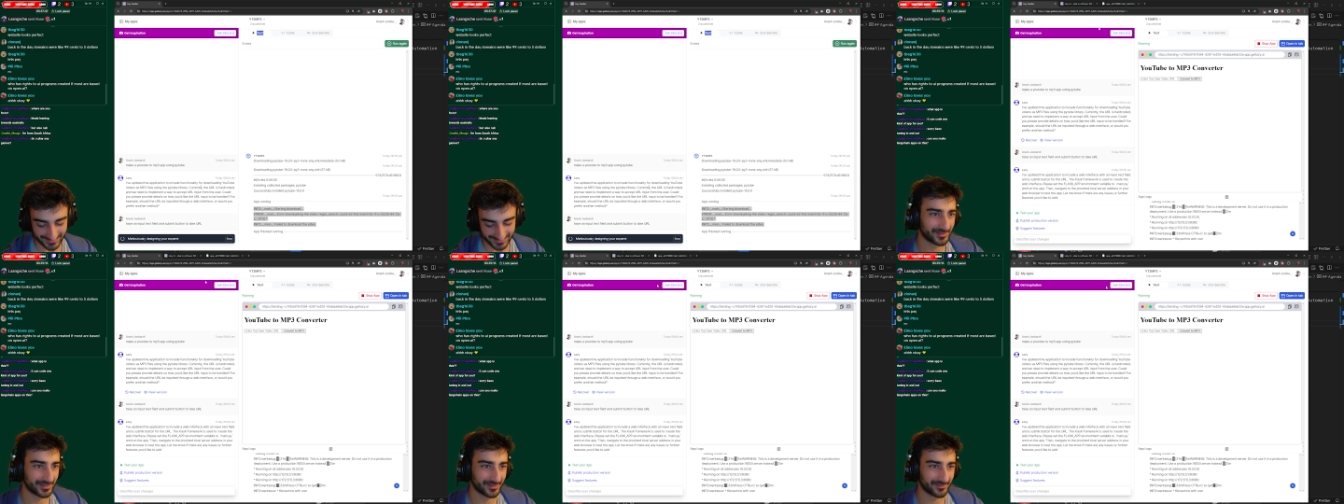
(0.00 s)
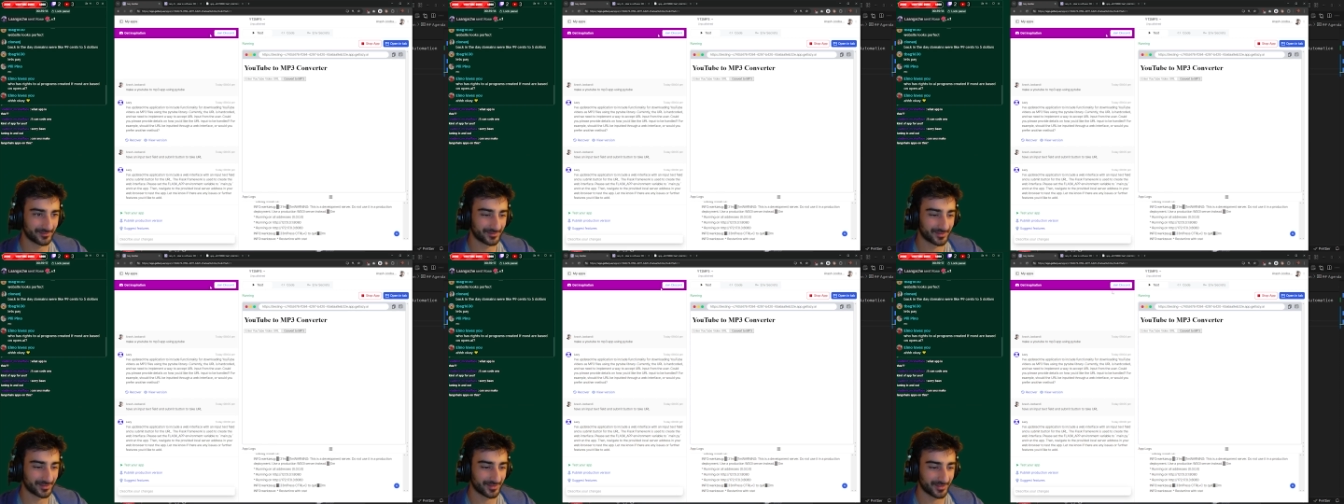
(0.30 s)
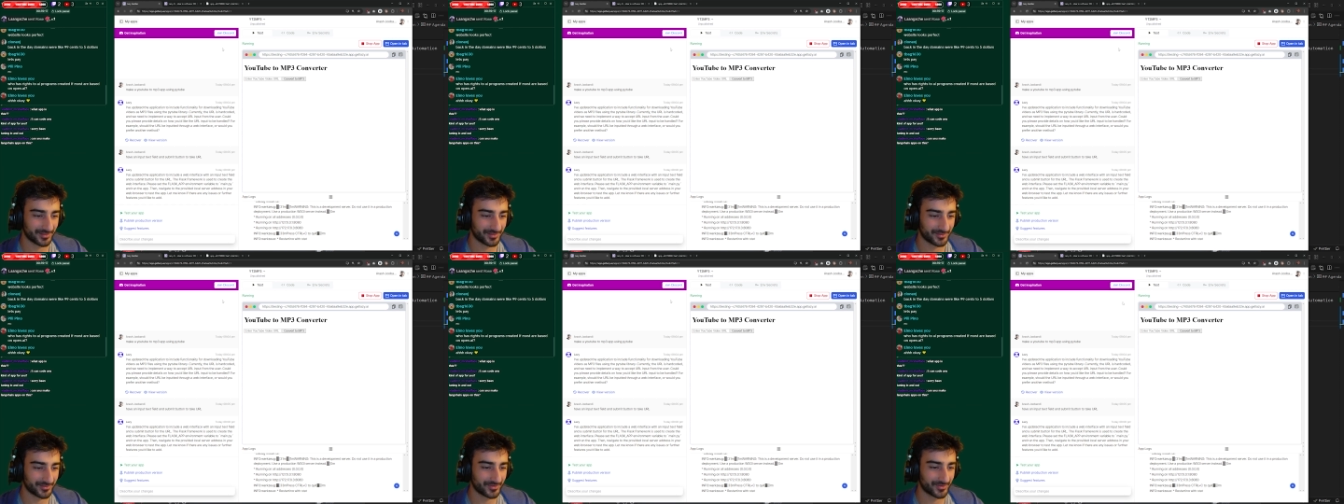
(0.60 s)
We got a
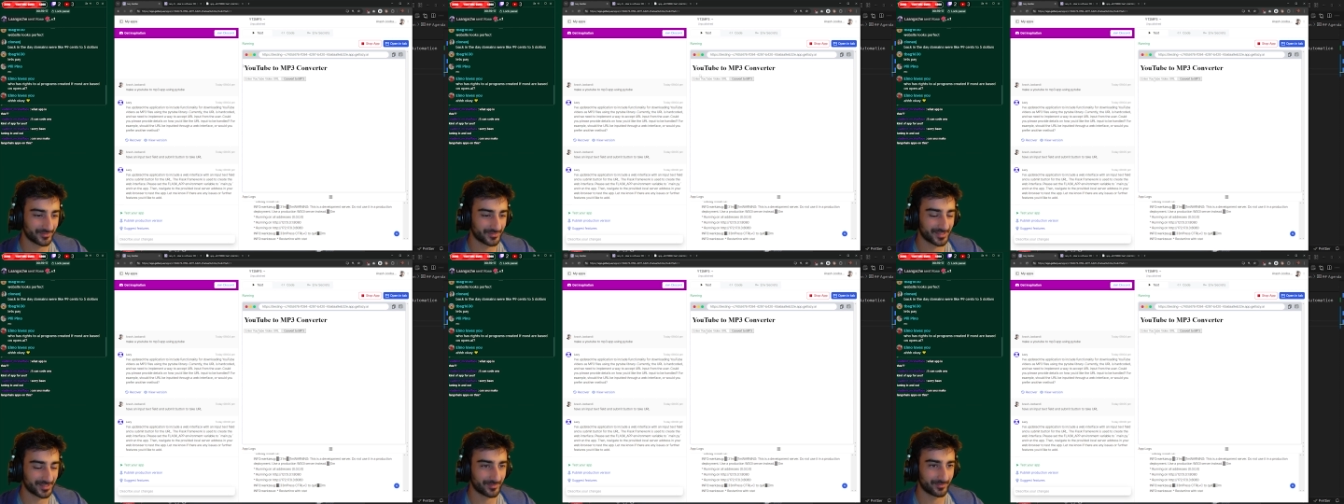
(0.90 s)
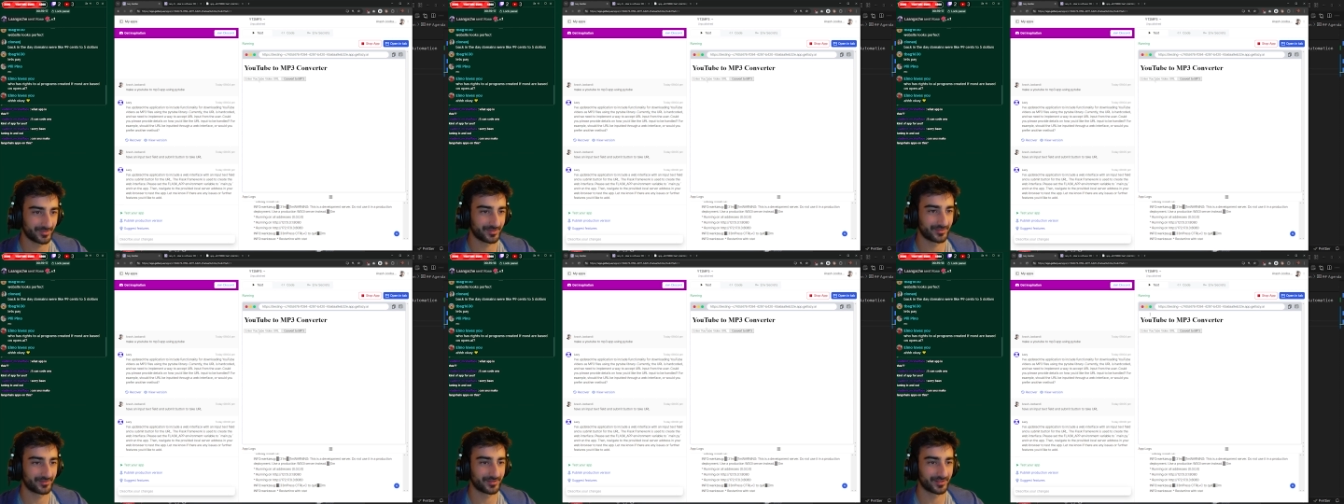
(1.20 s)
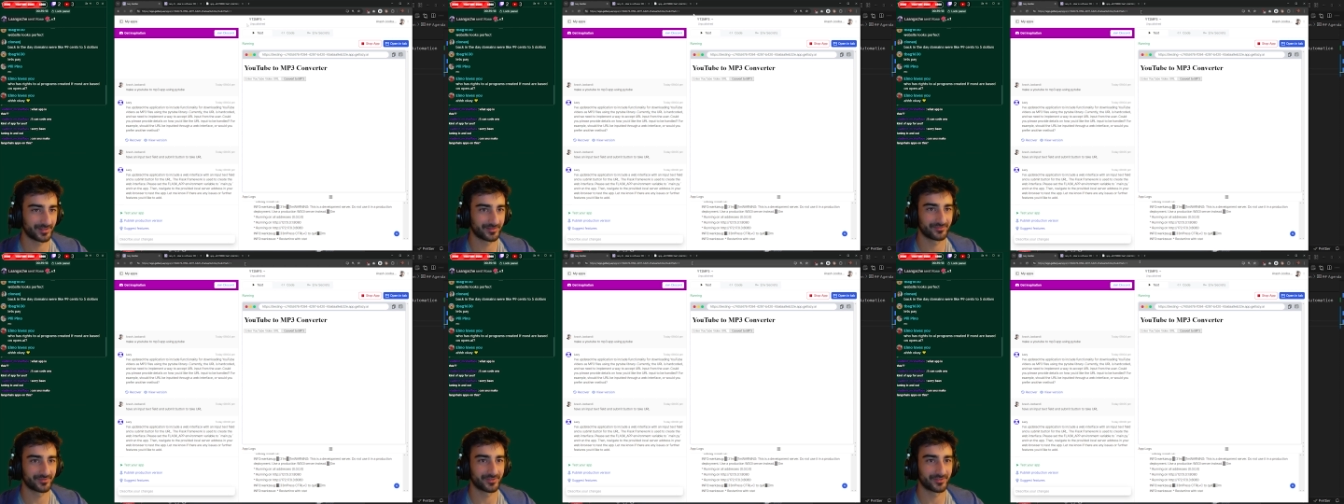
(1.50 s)
YouTube to
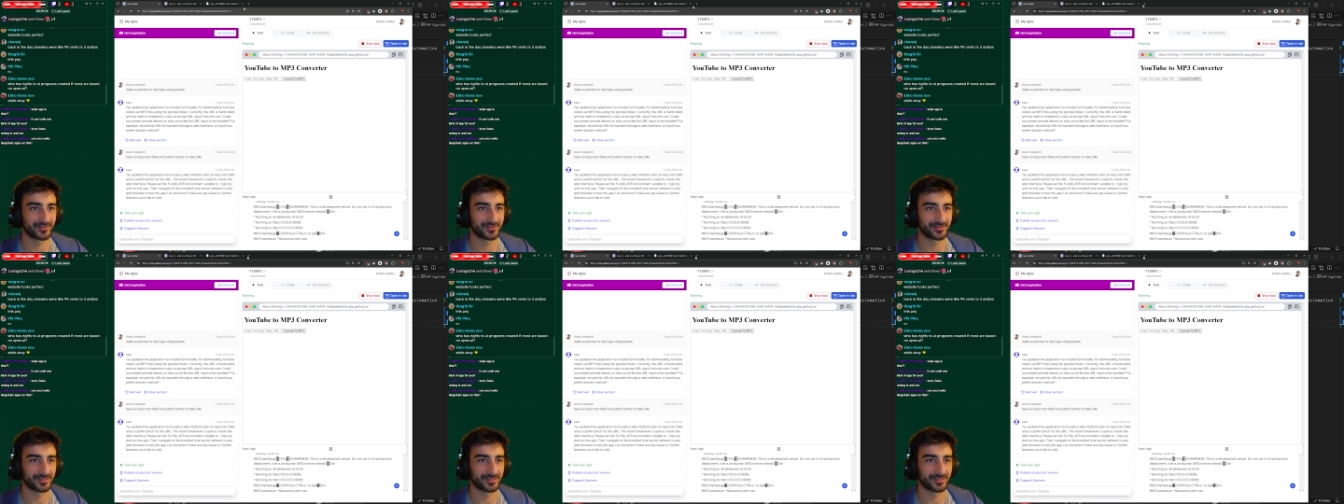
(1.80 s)
MP3 converter.